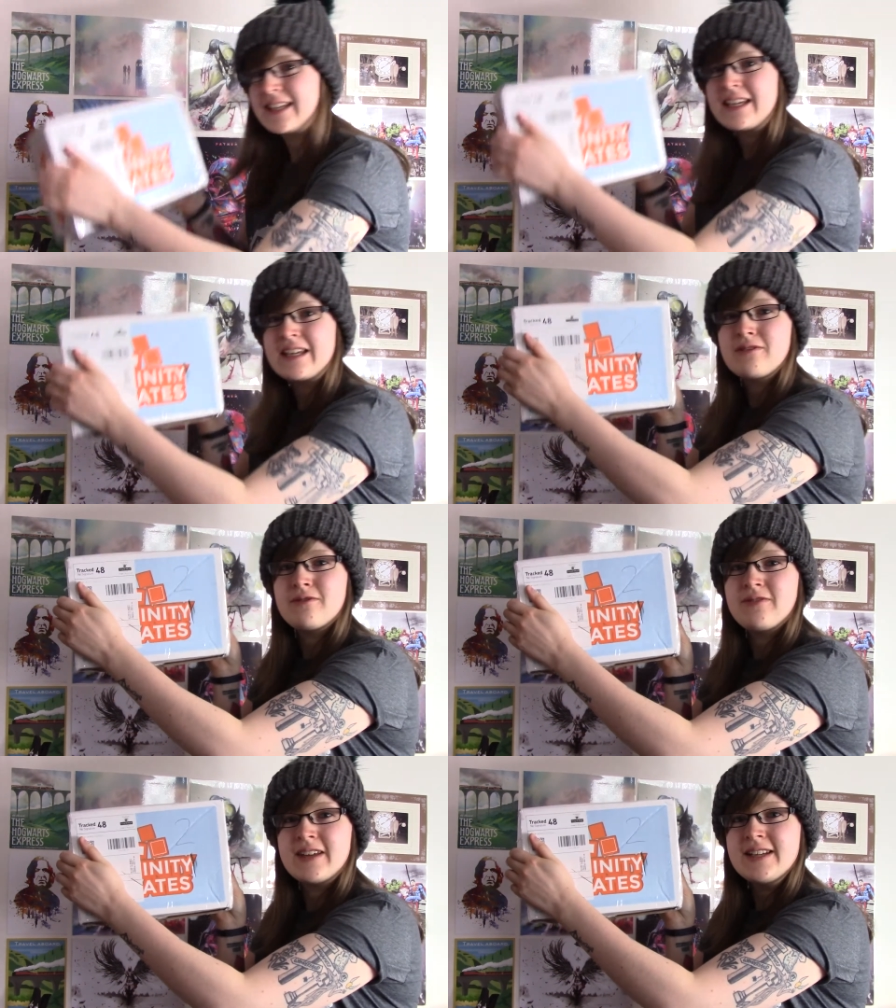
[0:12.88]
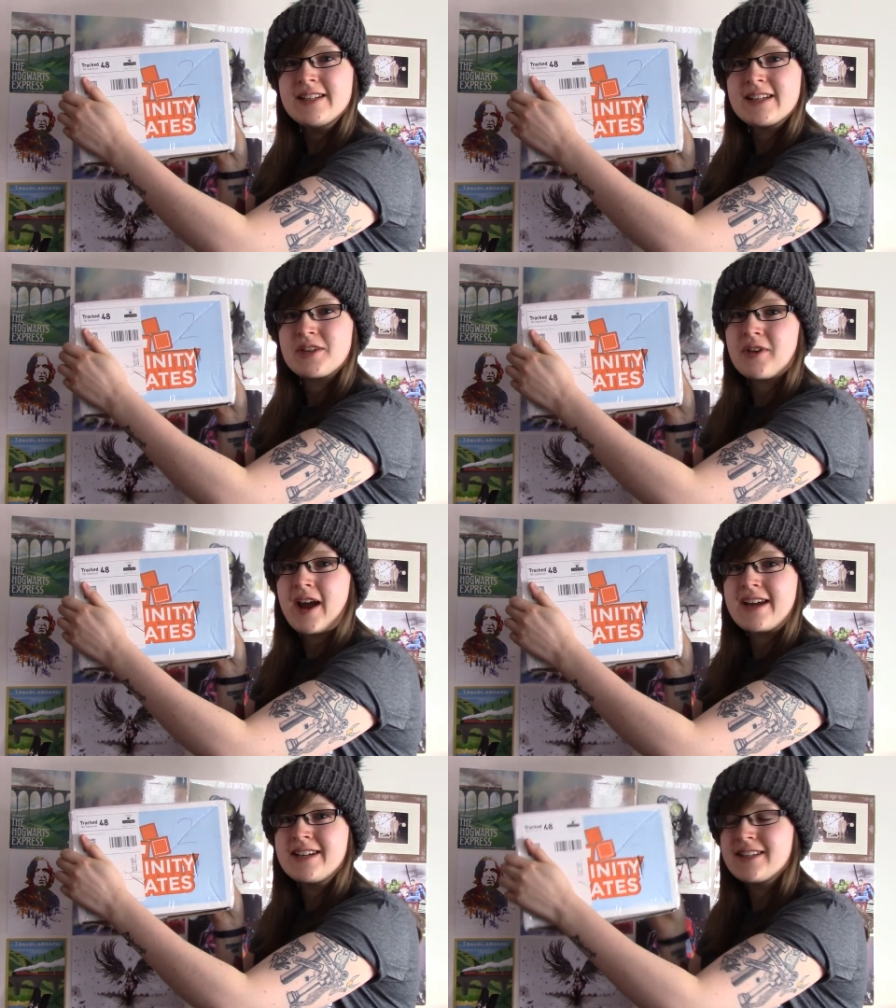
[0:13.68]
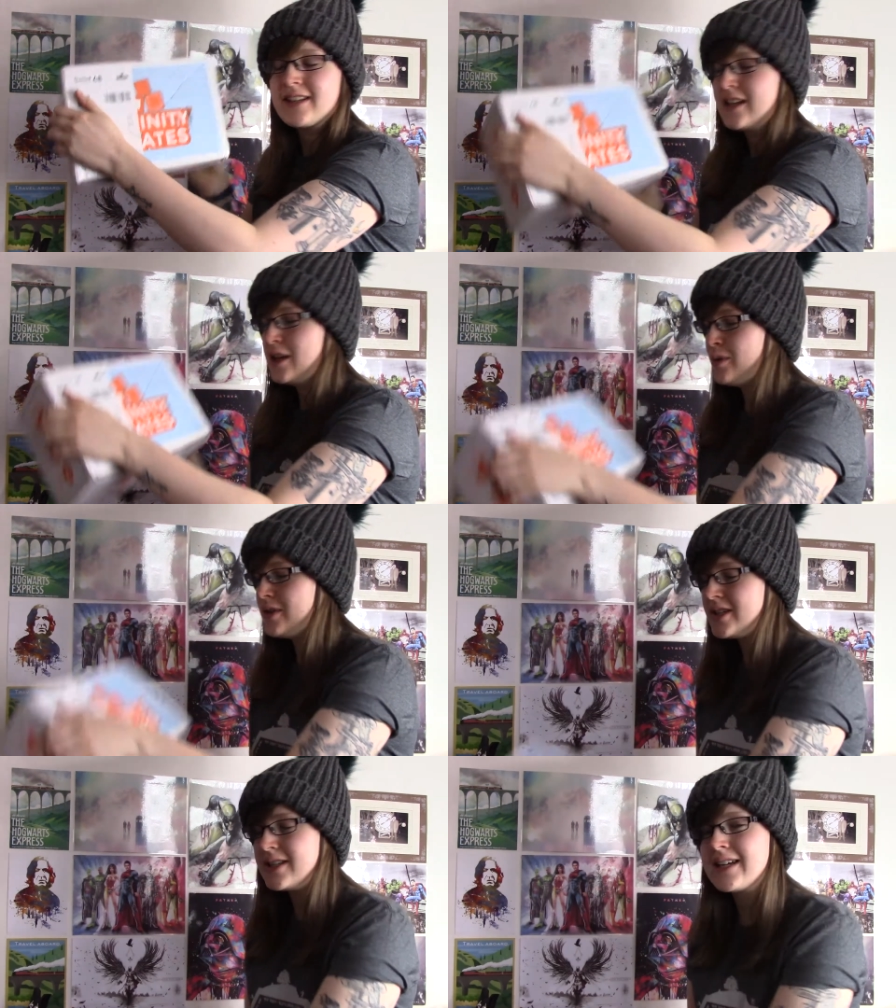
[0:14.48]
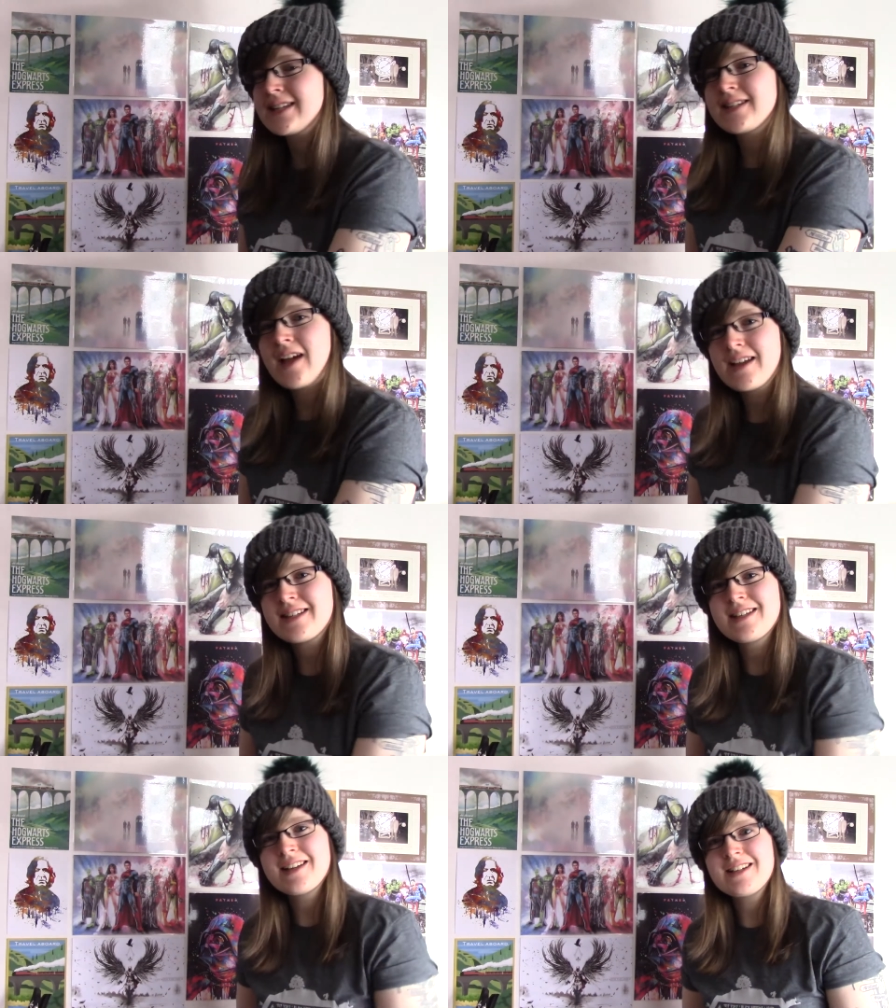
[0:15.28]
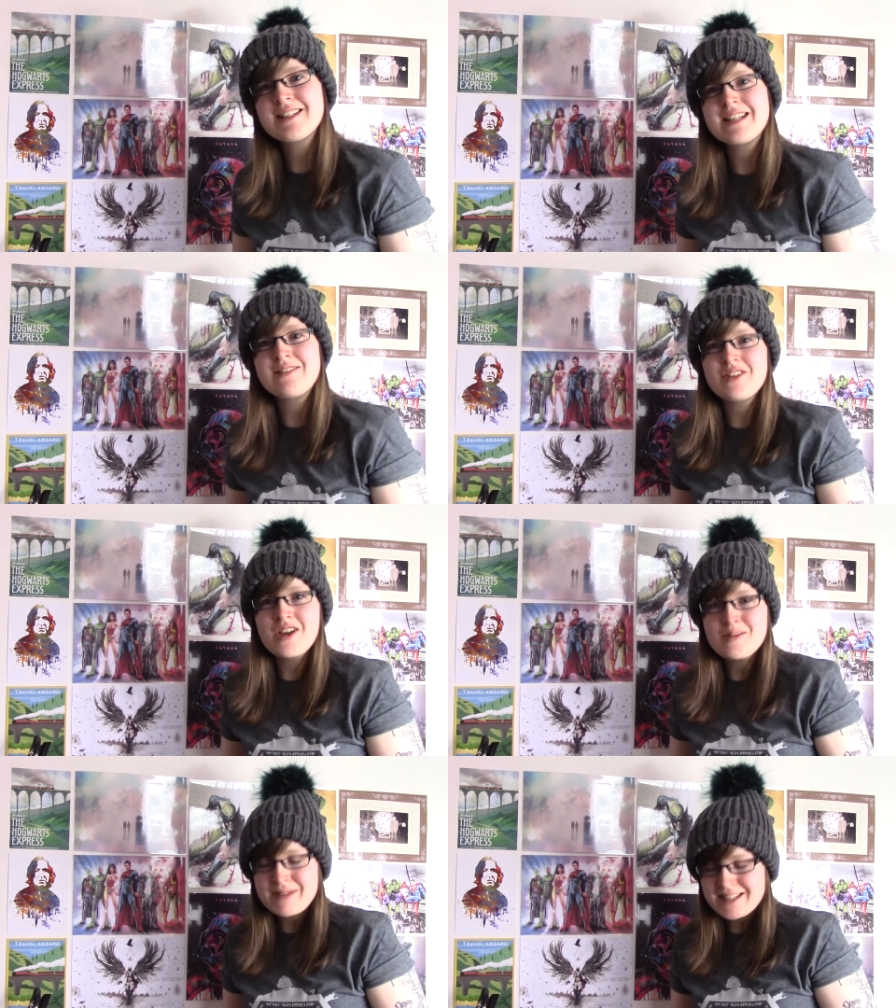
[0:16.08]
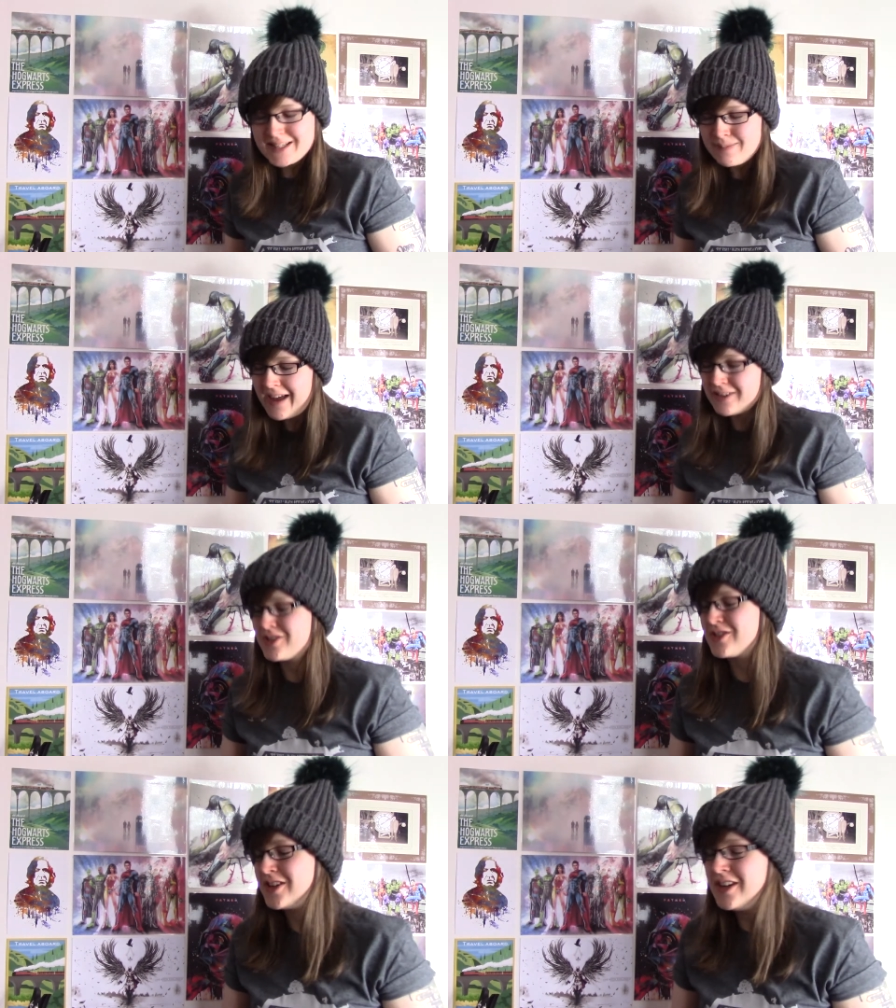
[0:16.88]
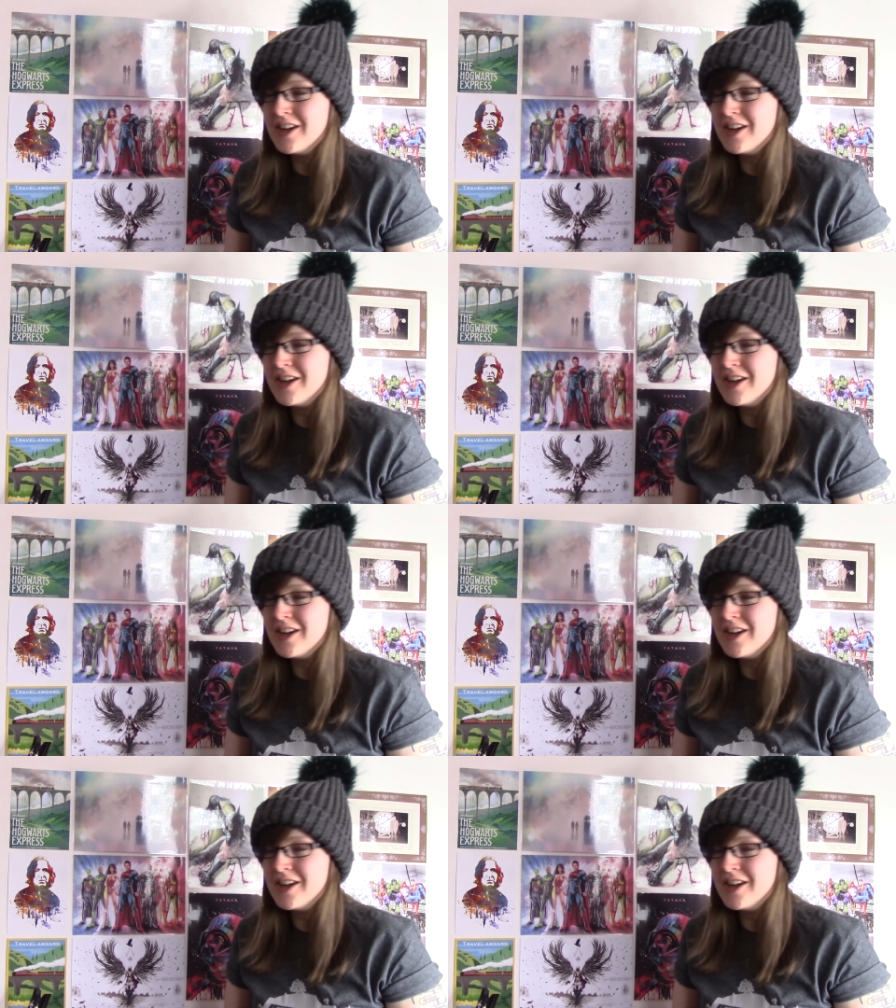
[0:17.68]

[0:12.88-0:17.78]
the Infinity Crate, which is exciting. I didn't even know it had been dispatched.